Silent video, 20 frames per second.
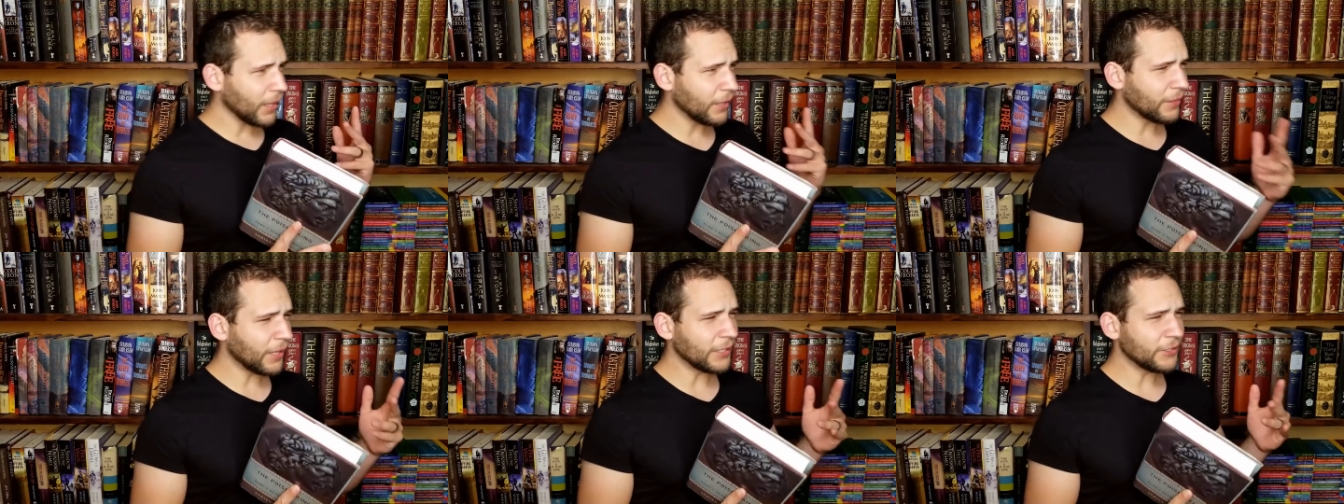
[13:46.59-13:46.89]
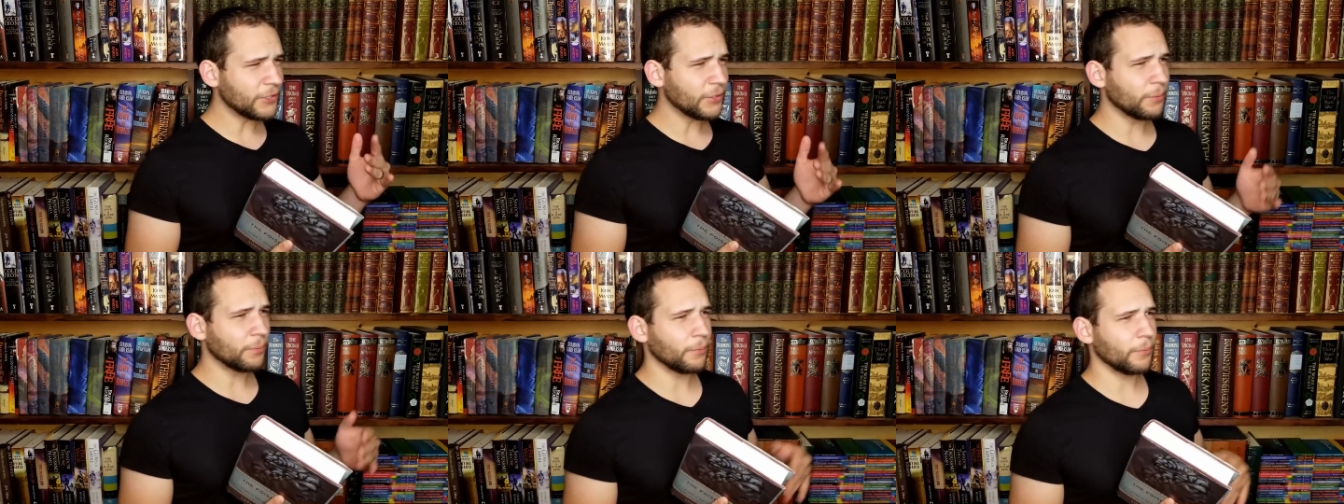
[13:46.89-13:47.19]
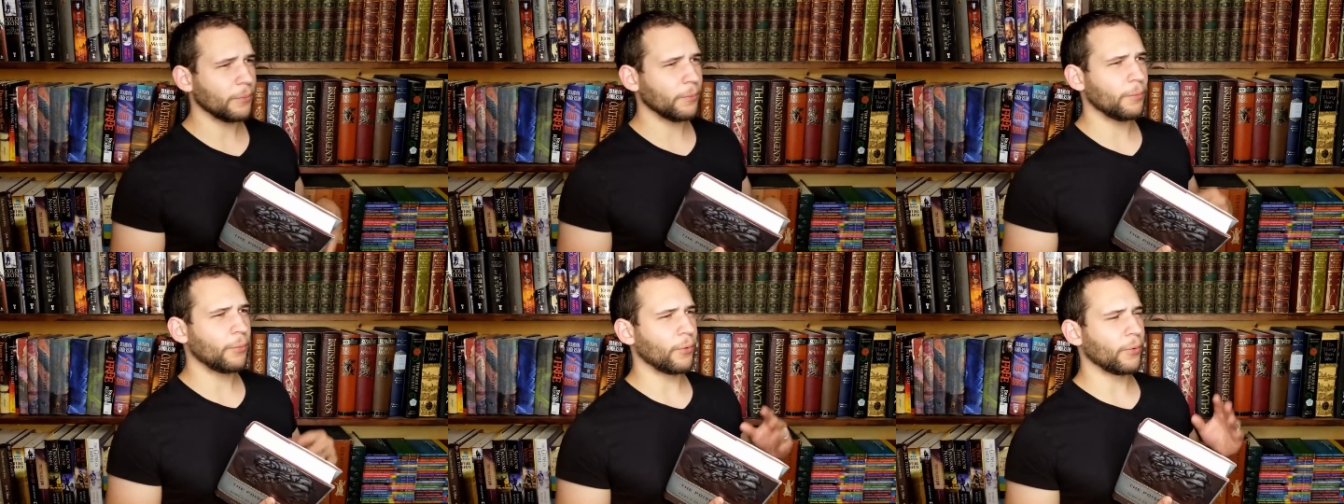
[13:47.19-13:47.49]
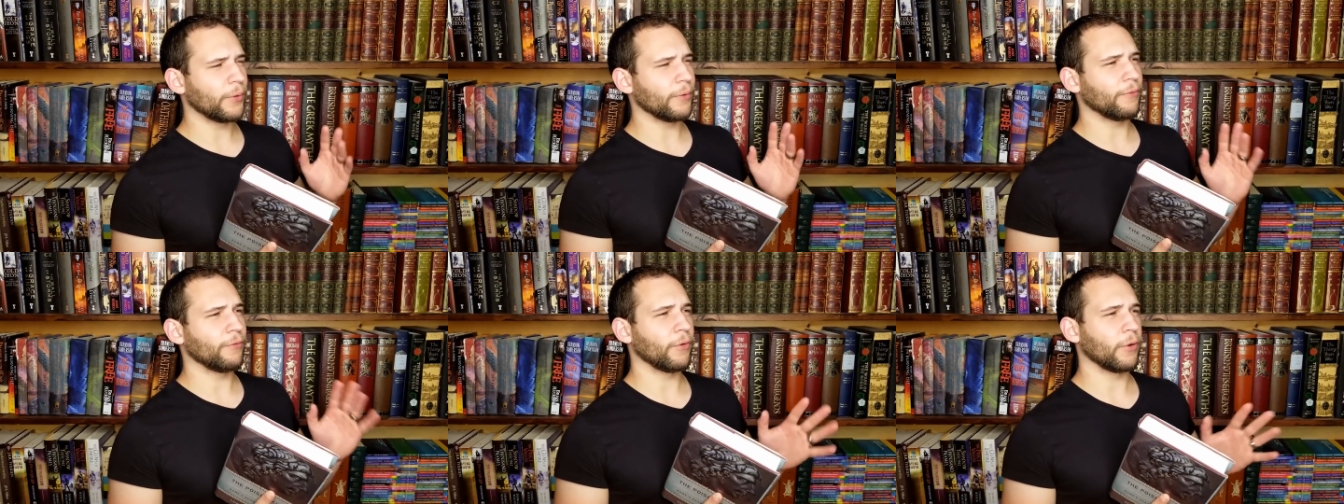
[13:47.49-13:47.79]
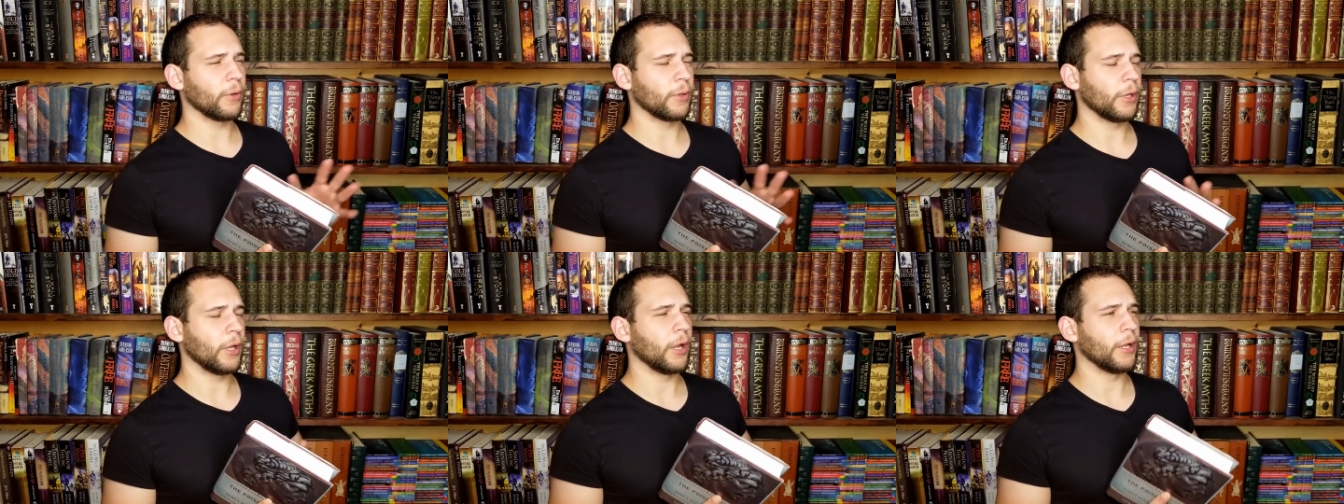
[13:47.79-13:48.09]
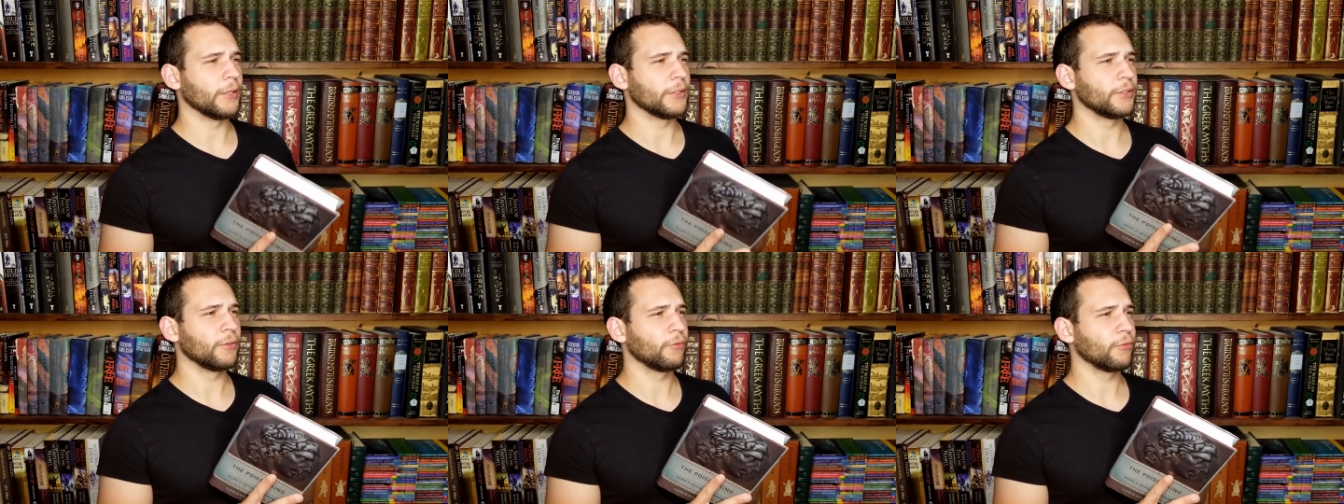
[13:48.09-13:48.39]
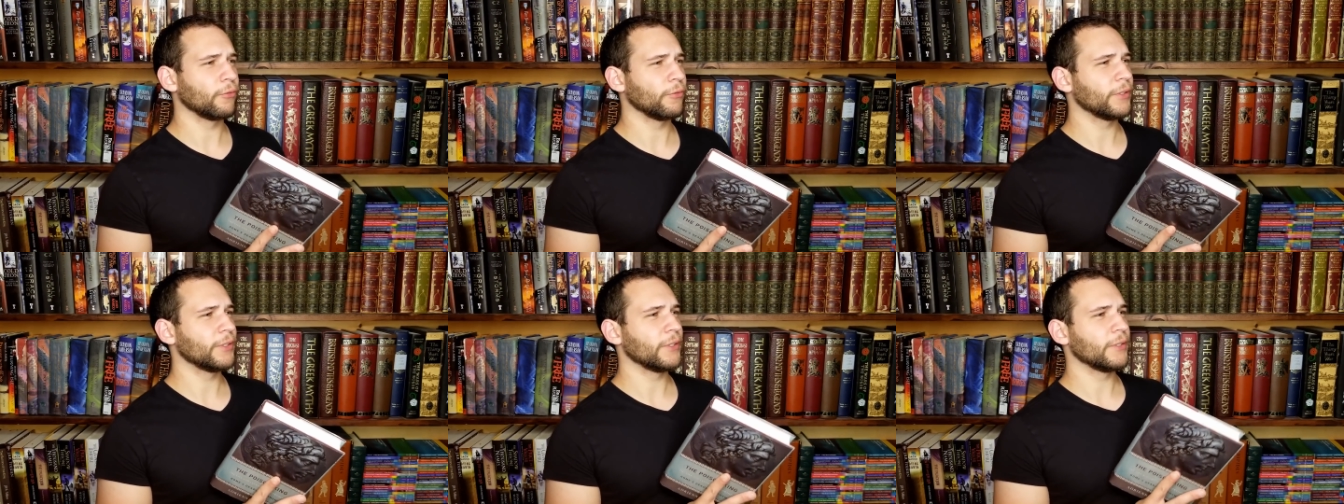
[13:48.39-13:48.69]
that's important for uh,
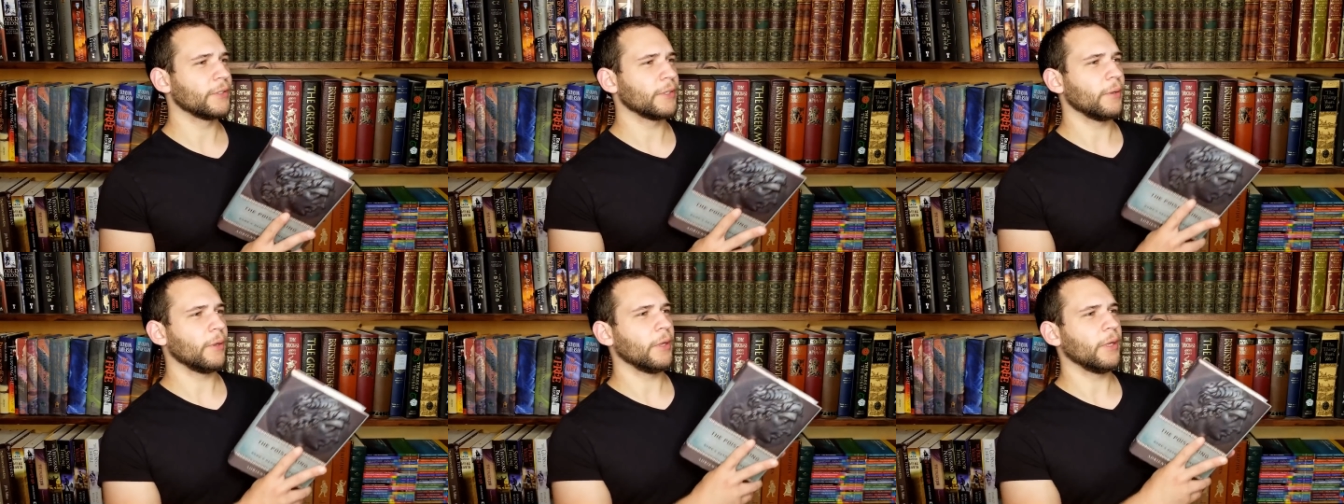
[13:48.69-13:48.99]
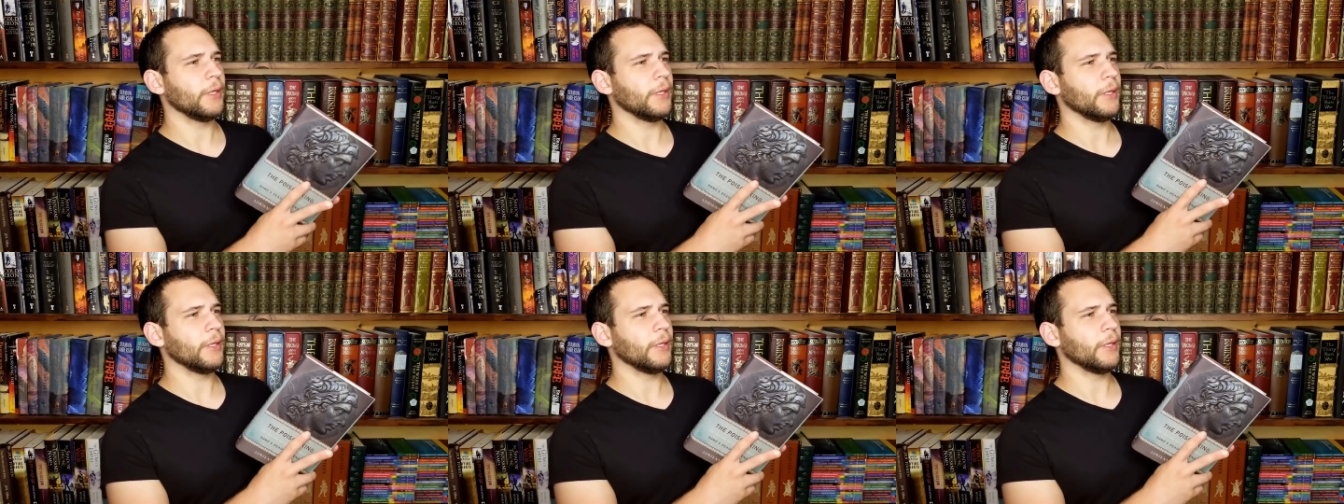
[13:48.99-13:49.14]
several reasons.